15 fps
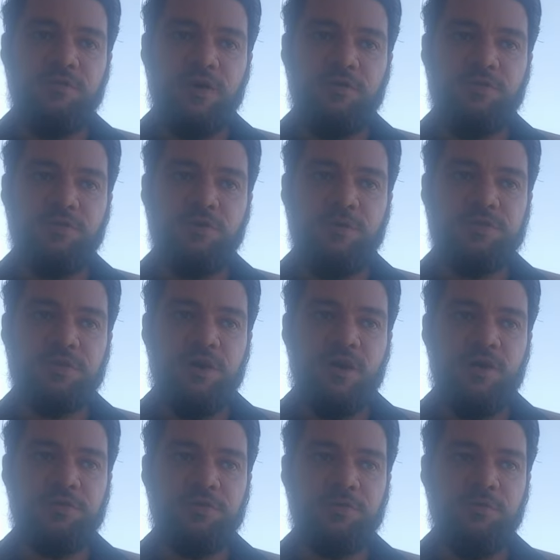of who its
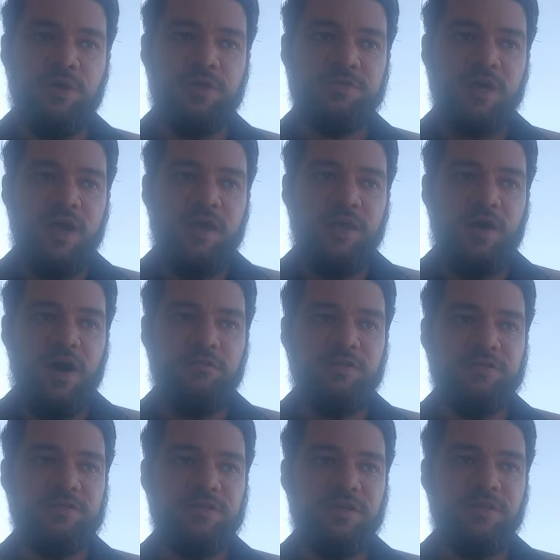author was? Now,
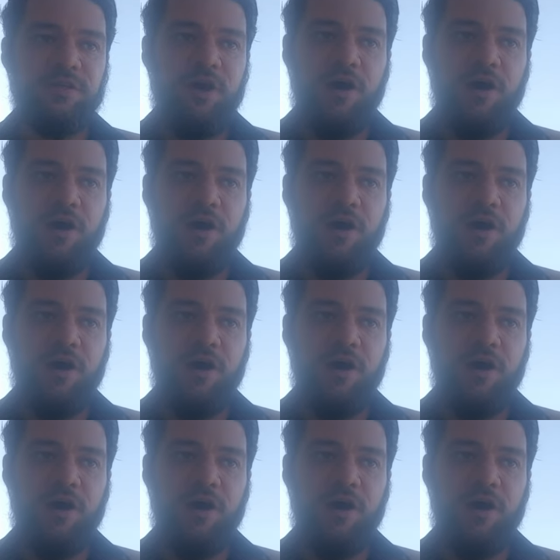obviously, the